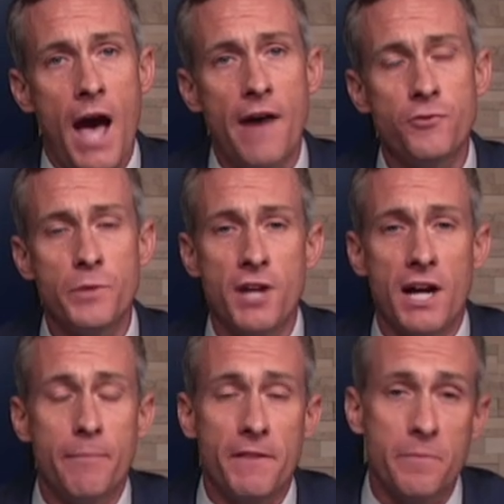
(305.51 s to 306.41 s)
After we
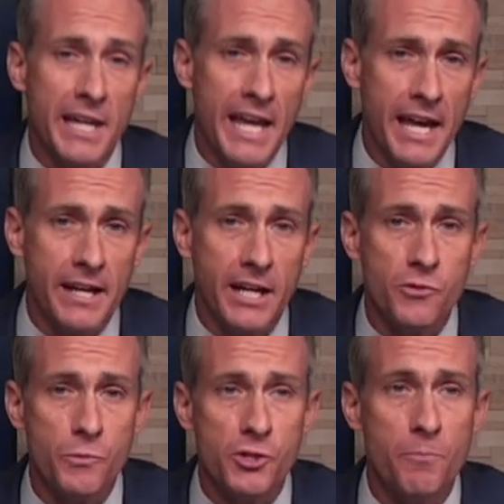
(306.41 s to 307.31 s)
talk about the
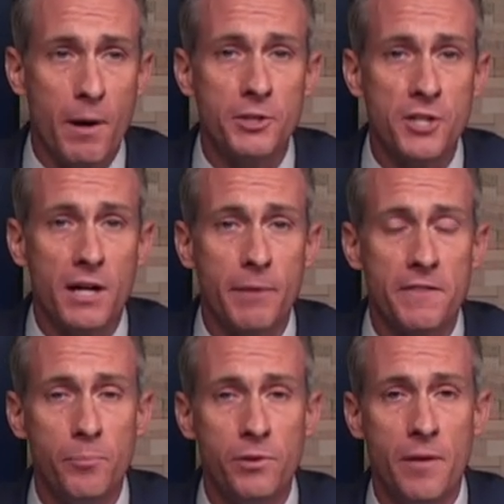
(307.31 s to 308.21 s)
mechanics, we should probably talk
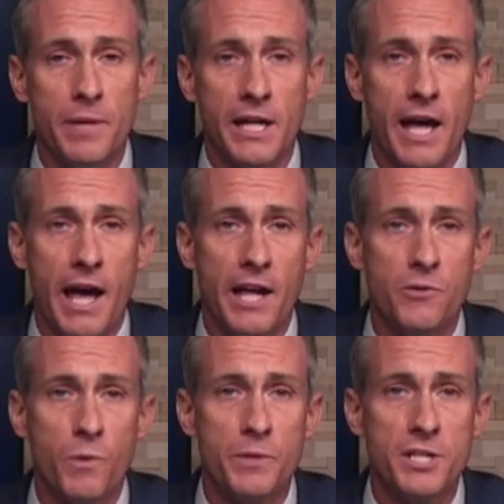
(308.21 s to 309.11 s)
about the plumbing.
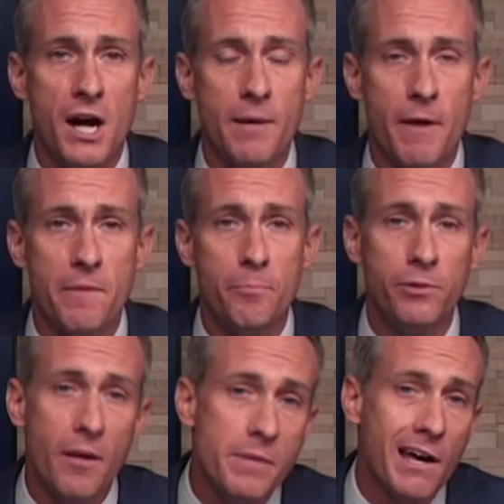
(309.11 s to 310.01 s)
And when we talk about the
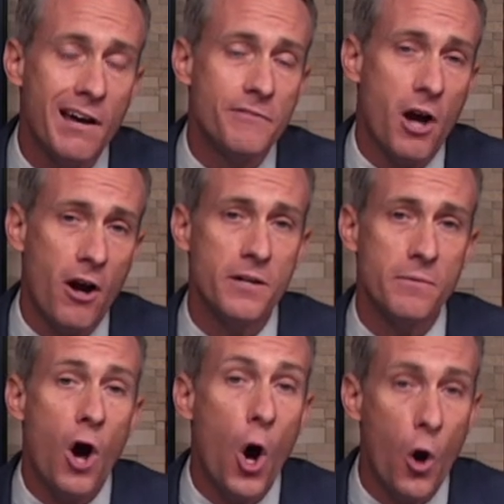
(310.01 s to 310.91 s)
plumbing of the
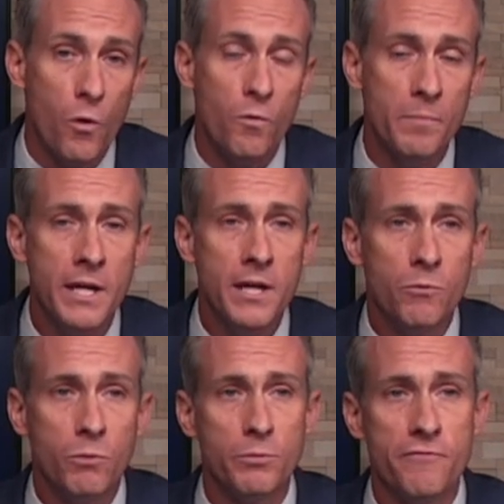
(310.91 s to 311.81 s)
heart home,
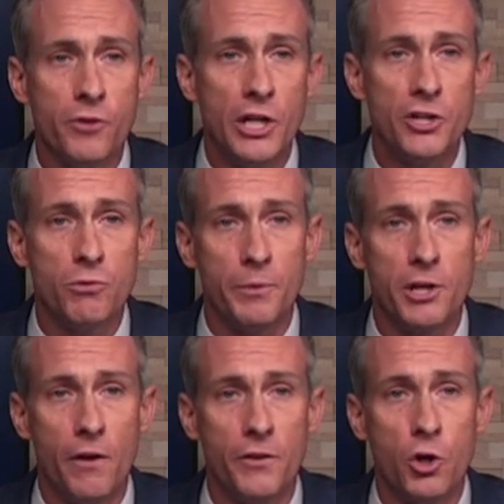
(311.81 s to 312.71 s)
we're referring to what we
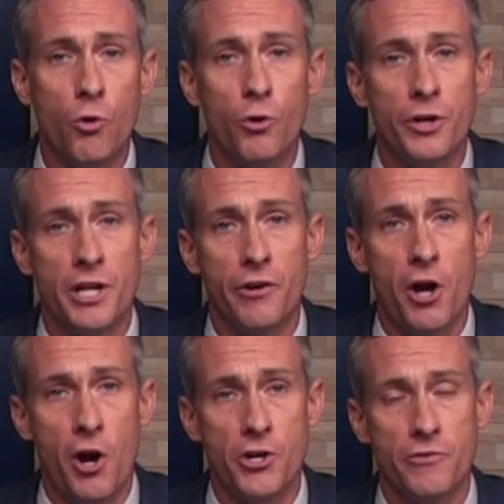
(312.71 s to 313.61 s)
call the
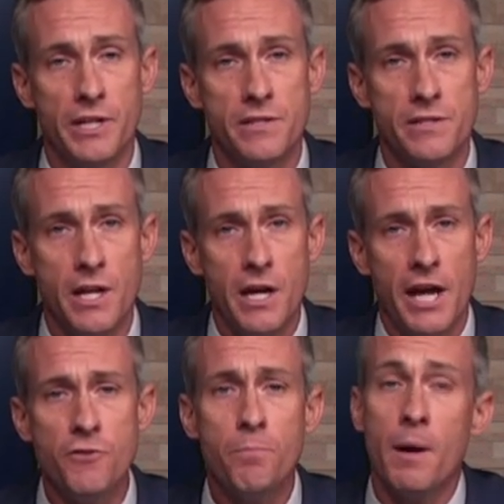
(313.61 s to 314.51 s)
coronary arteries.
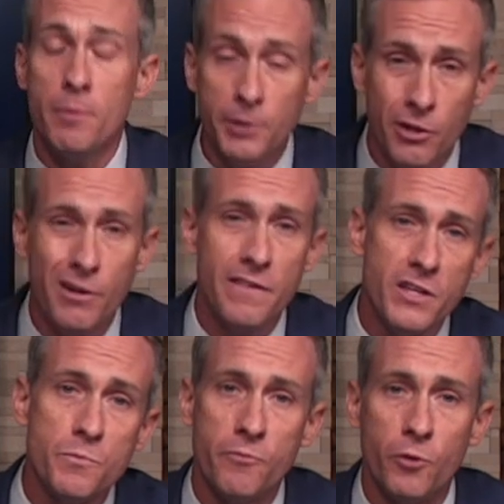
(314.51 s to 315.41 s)
And you've probably heard of
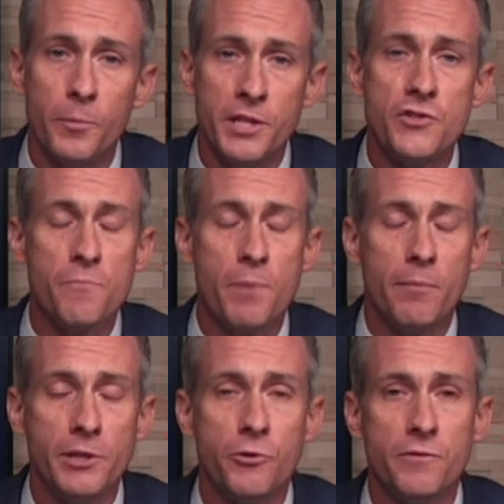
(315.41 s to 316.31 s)
these before because you've
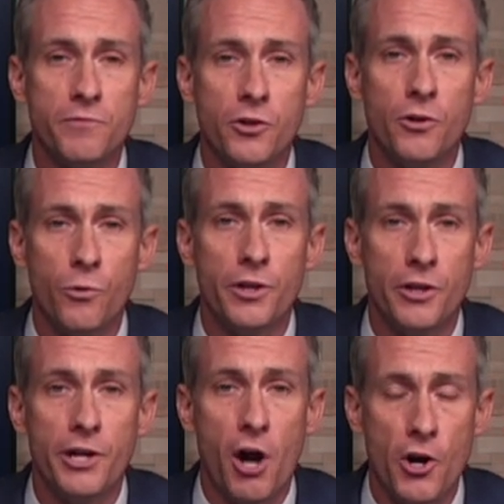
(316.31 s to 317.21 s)
probably heard of
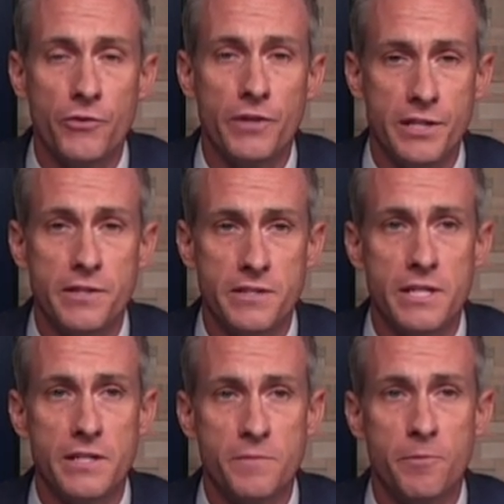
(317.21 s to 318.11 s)
coronary artery
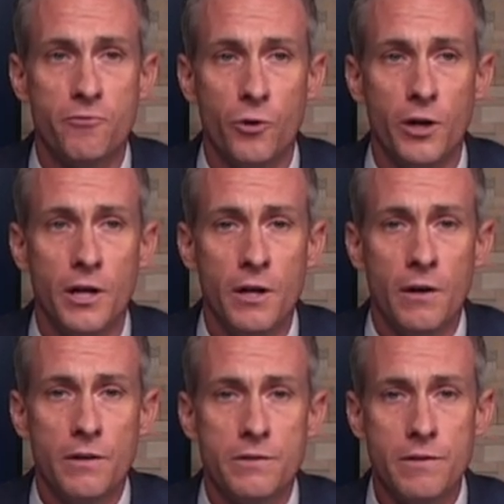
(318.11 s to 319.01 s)
disease before.
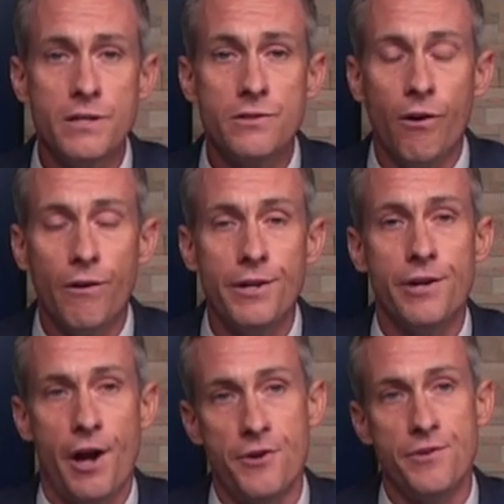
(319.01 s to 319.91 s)
So these
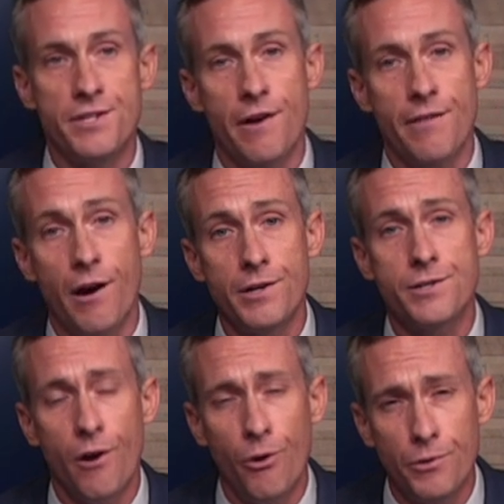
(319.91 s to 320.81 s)
coronary arteries are the
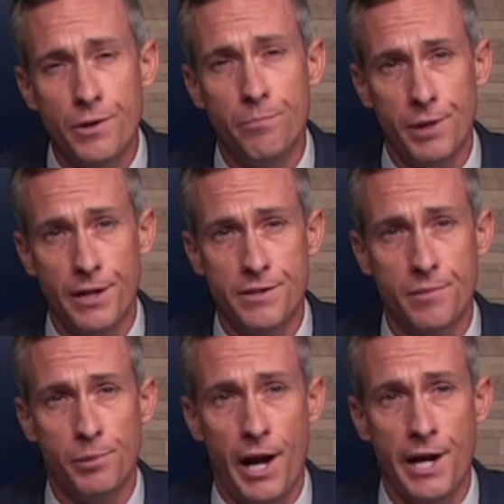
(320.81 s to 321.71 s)
heart's own blood
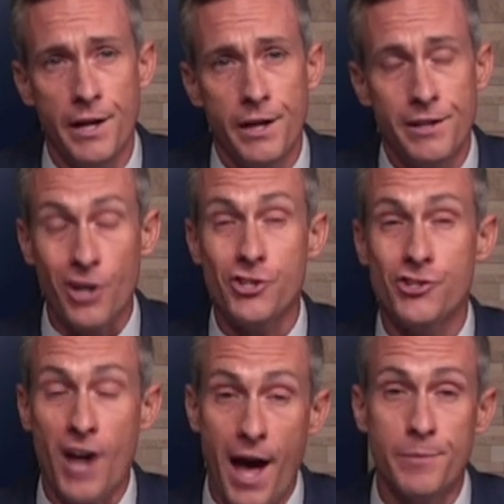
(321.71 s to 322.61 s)
supply. The heart's
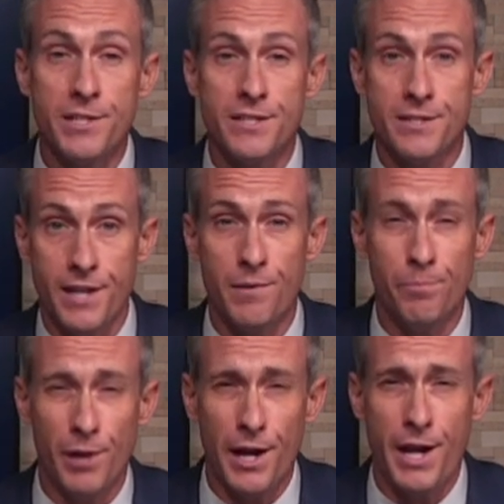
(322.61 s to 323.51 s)
job is to
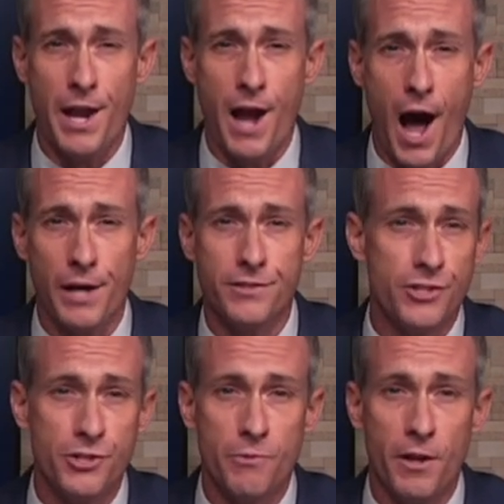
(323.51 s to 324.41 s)
send blood and
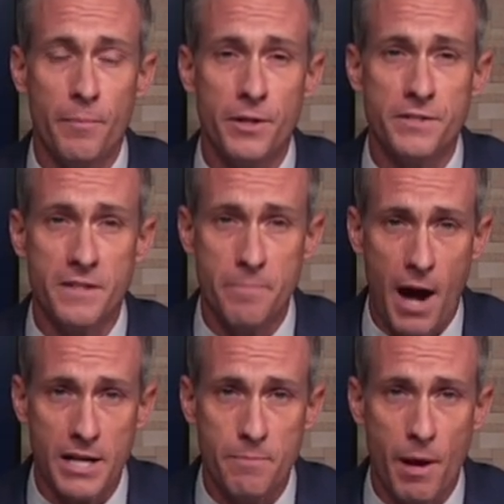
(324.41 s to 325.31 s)
oxygen to all the parts of the
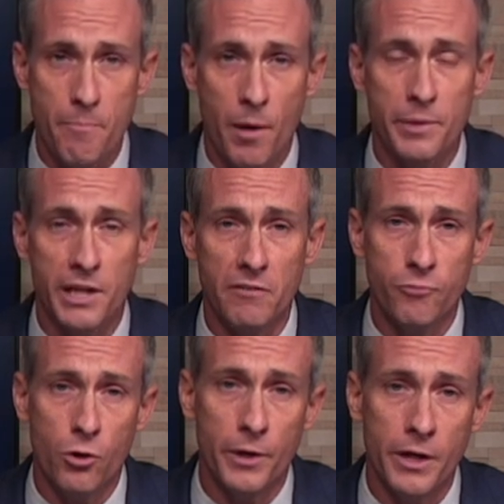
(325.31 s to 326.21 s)
body by pumping it
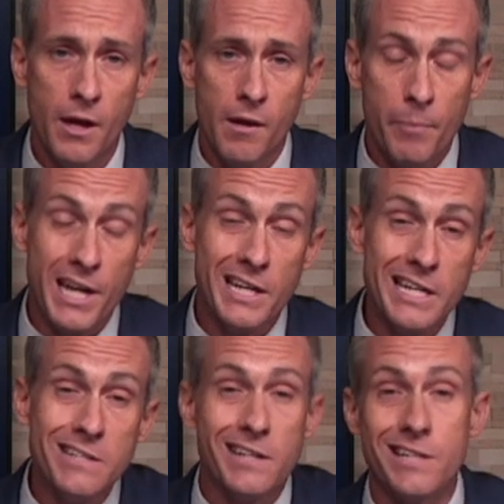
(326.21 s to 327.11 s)
forward, but it
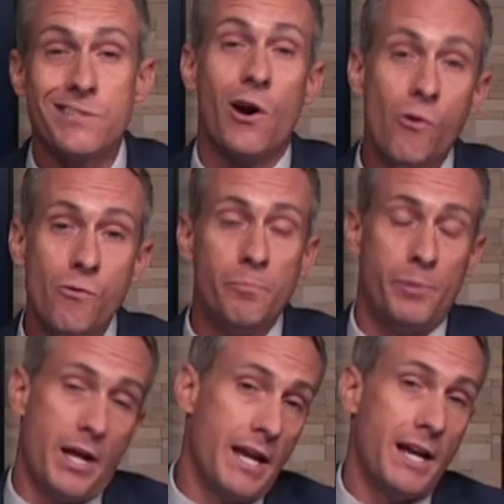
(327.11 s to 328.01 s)
needs its own
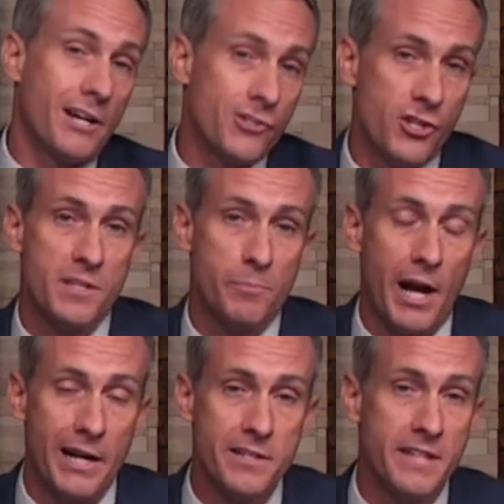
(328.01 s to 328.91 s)
blood and oxygen
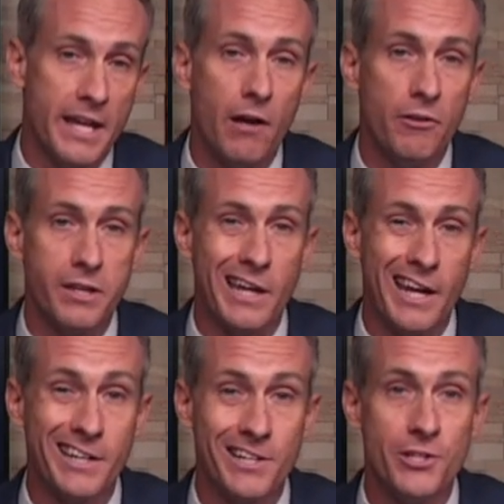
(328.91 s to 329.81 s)
supply to stay healthy
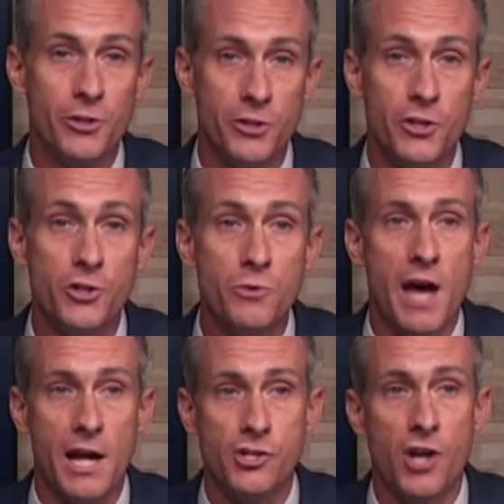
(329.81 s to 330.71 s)
and continue to do
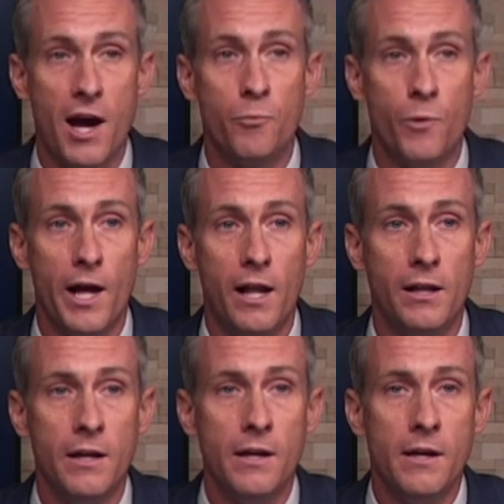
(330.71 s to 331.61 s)
that job well.